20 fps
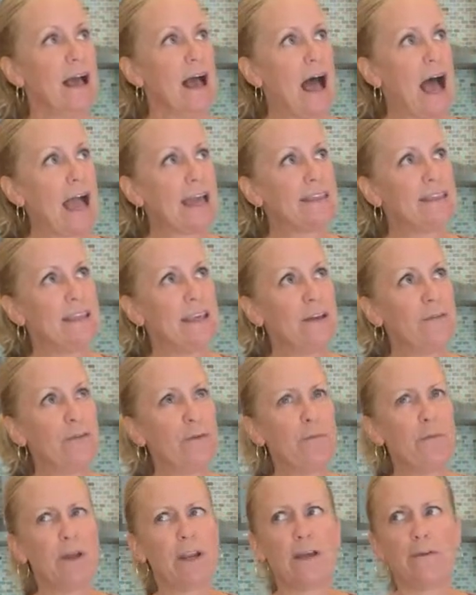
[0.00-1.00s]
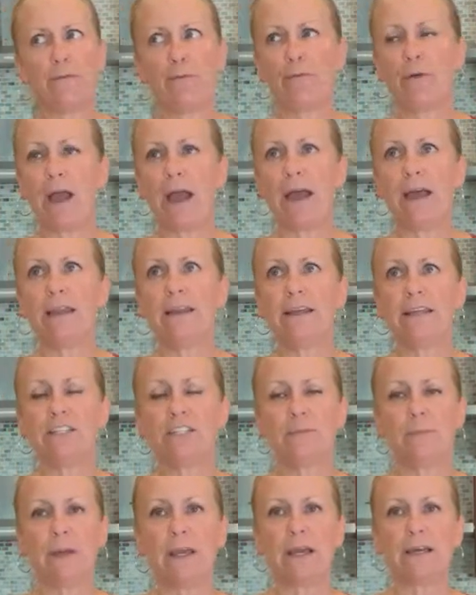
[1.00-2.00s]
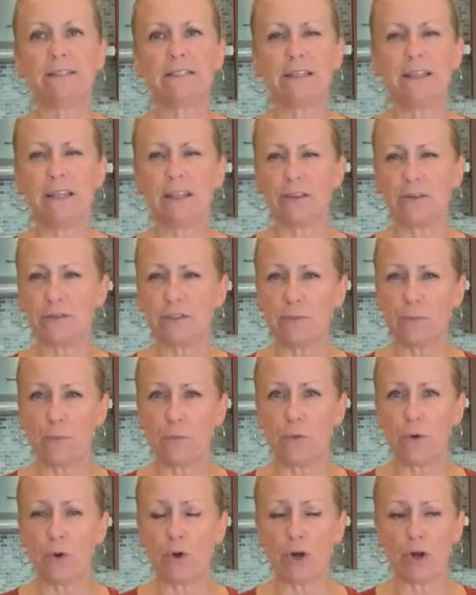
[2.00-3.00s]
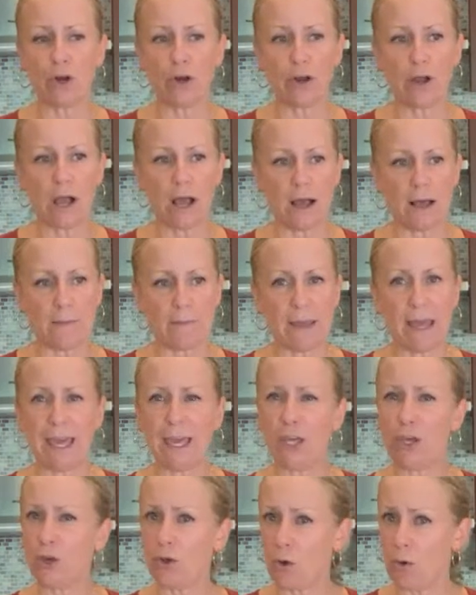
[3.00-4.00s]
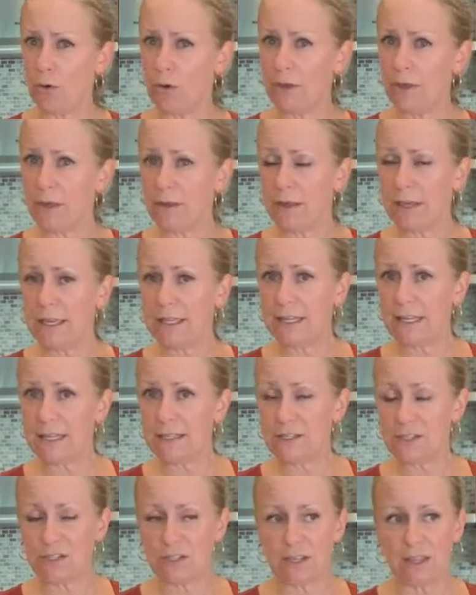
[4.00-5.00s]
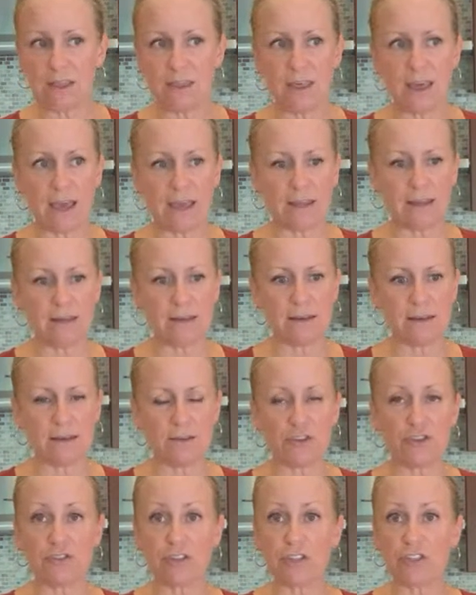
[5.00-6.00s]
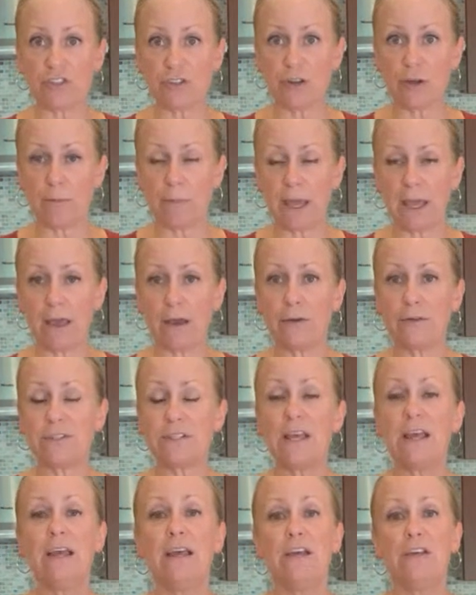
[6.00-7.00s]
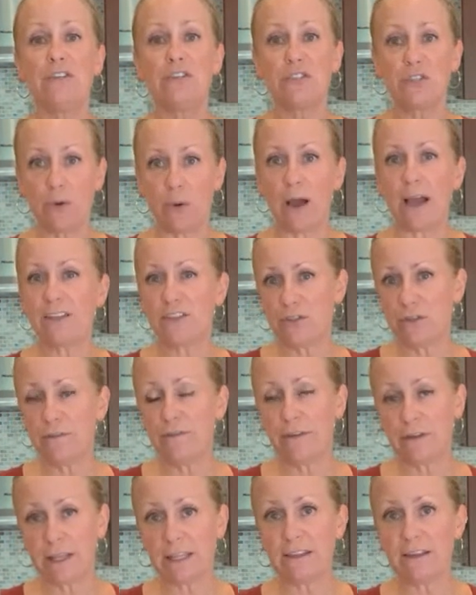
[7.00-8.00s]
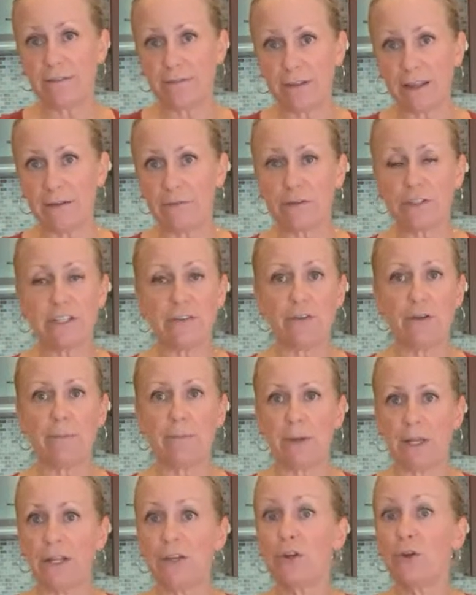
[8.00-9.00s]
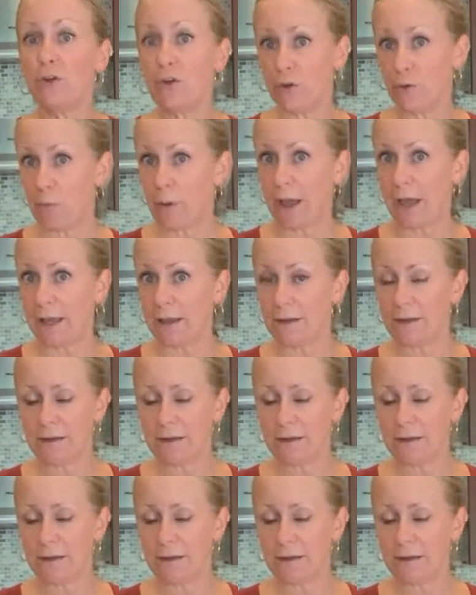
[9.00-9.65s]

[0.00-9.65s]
I think from what I've read, it's because I think there's more egg yolk in it than traditional mayos. So I do feel like the flavor is different, but in a good way.